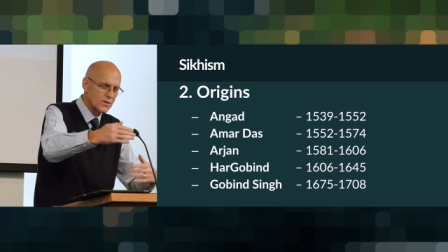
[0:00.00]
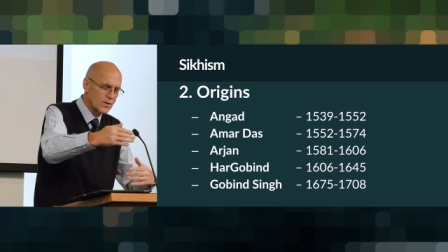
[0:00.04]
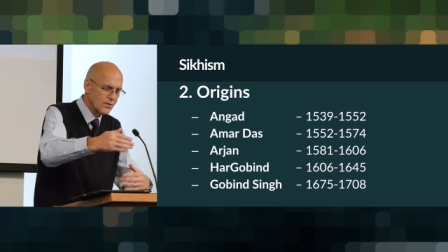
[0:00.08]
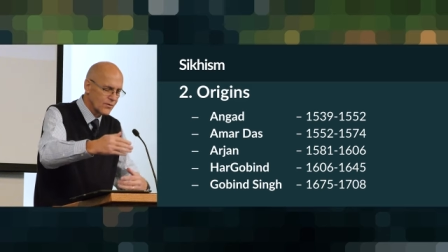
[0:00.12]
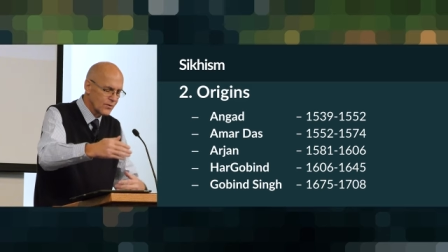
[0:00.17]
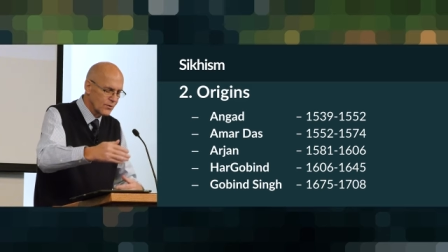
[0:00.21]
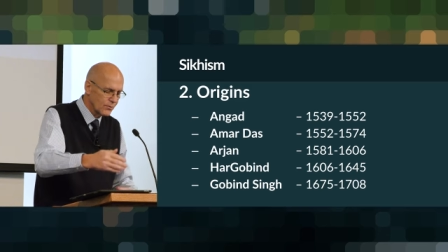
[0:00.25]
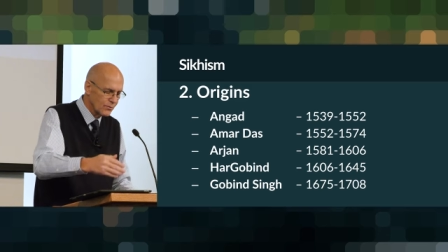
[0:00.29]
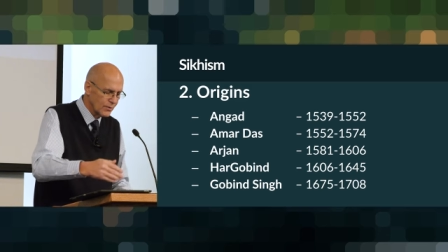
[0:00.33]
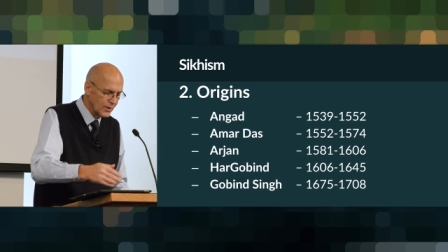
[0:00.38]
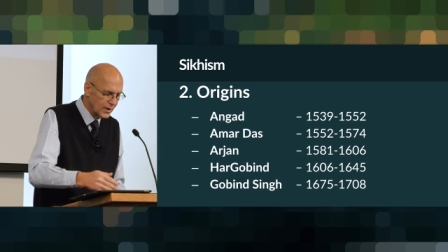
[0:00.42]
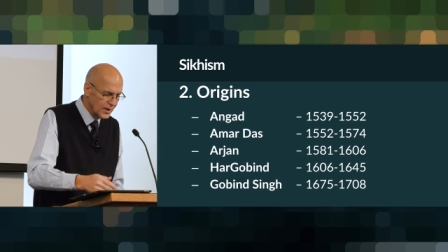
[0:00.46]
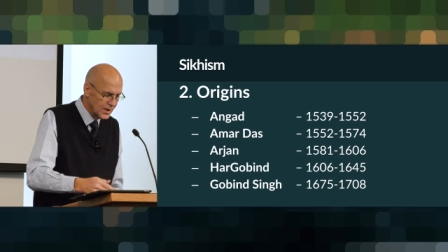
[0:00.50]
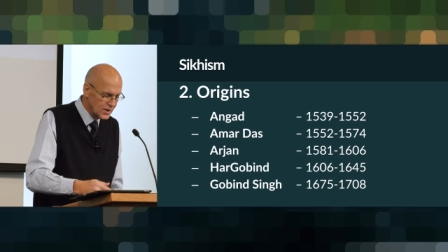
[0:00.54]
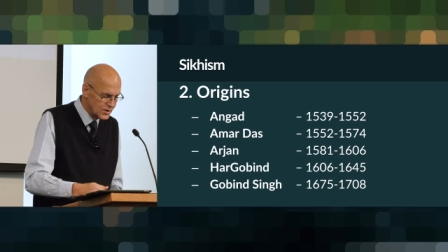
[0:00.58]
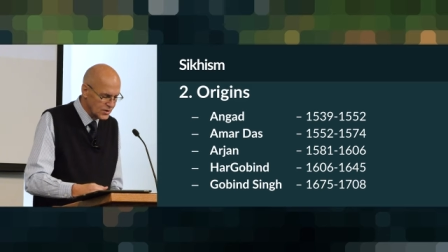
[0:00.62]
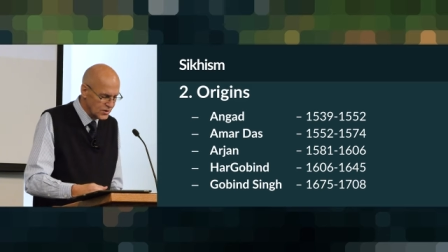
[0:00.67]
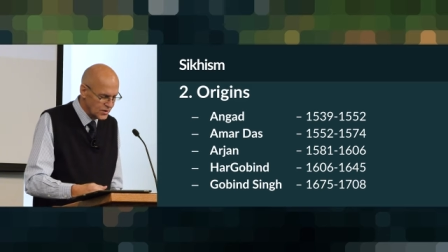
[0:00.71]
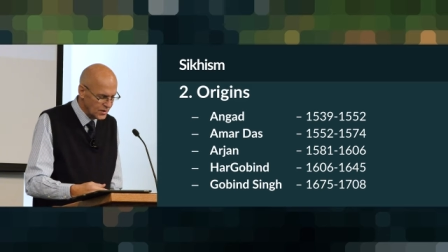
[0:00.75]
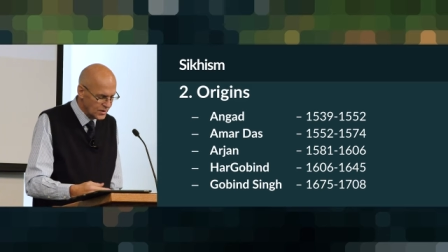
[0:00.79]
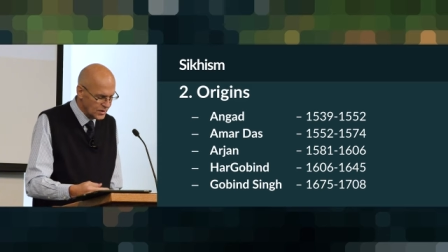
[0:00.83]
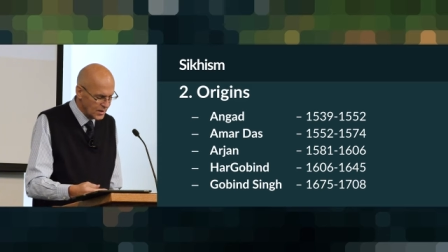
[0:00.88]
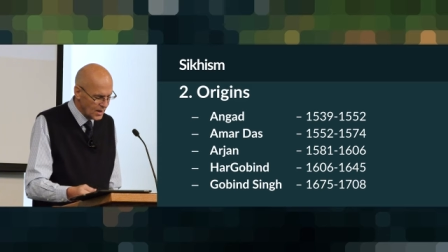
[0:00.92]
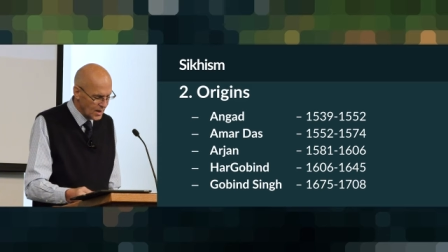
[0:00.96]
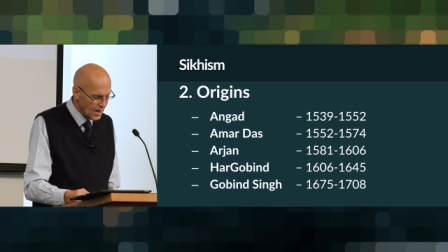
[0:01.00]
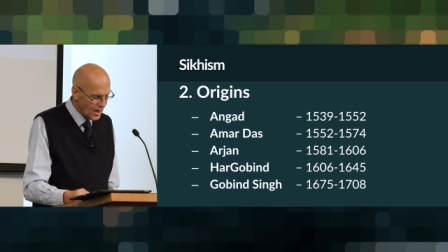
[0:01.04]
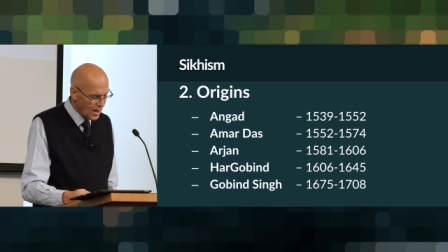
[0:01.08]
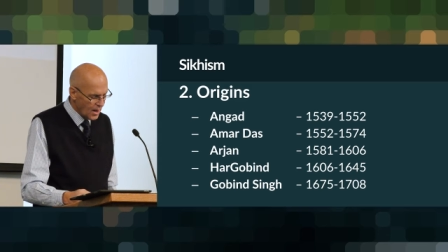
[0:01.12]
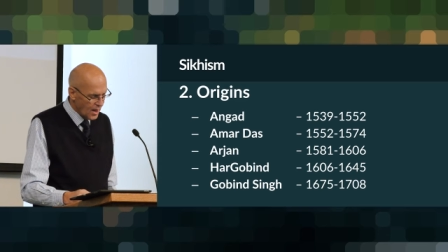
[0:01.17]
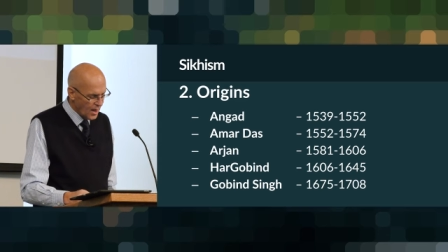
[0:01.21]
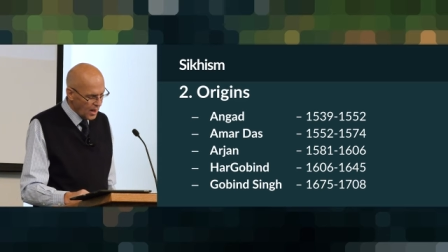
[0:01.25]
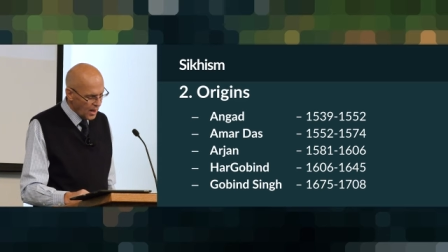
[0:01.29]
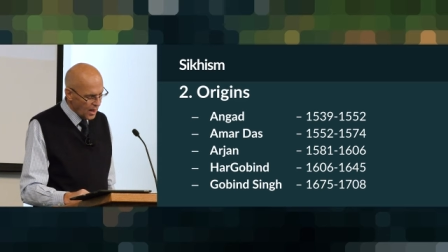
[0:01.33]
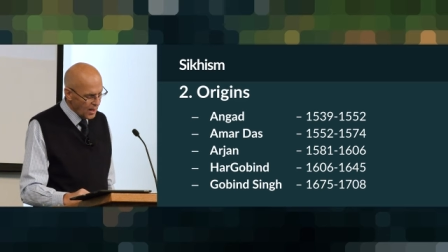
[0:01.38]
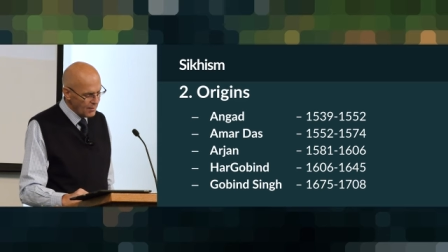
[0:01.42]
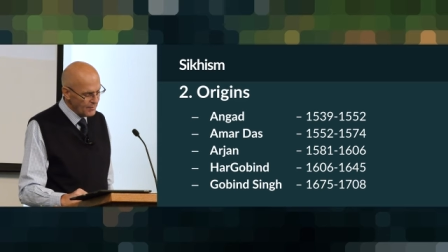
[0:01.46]
to the religion
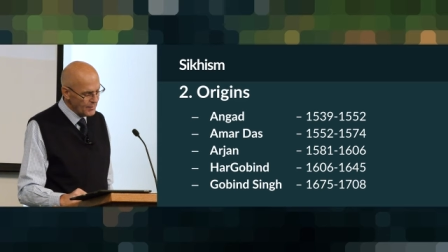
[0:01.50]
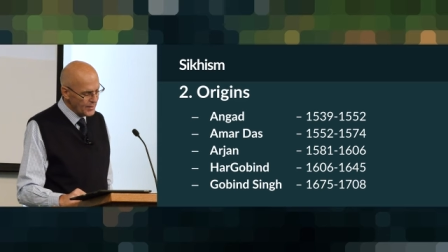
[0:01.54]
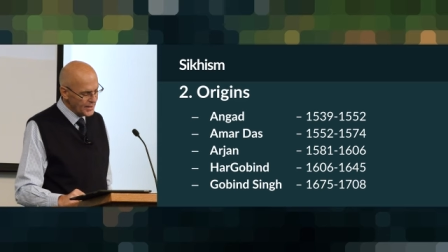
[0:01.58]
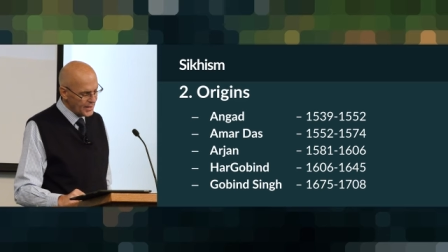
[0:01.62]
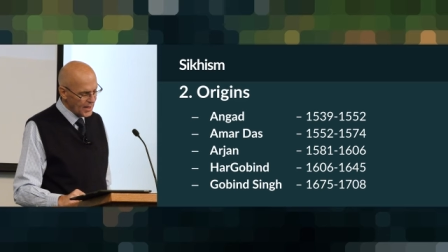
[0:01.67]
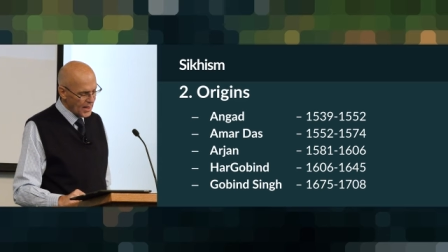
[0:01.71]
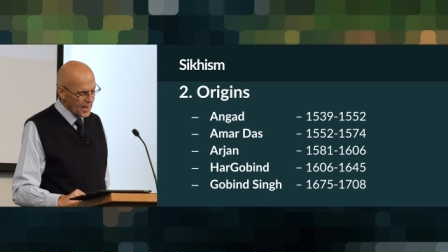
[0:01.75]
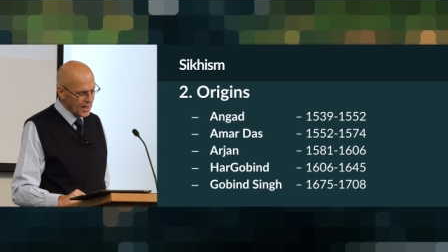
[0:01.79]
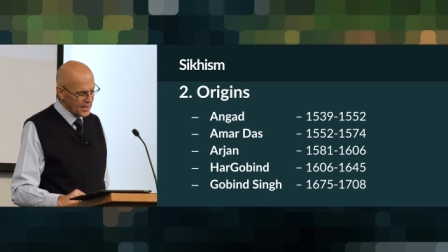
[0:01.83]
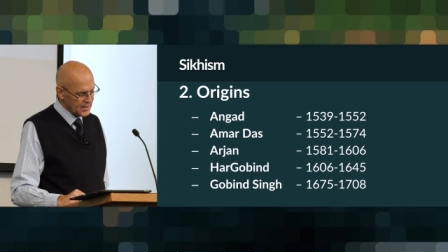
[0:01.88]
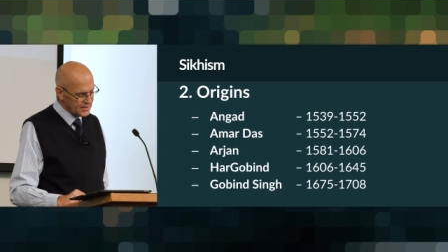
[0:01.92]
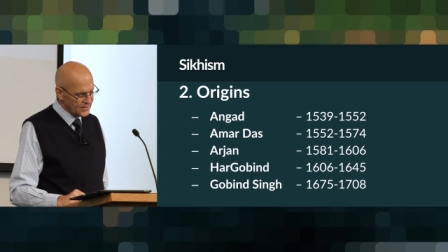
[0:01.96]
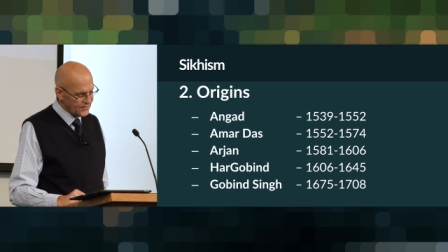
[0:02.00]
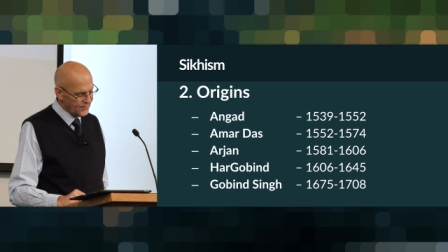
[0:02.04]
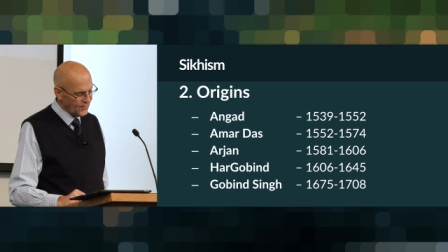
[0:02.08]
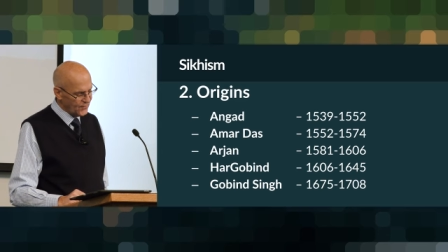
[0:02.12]
Amar Das,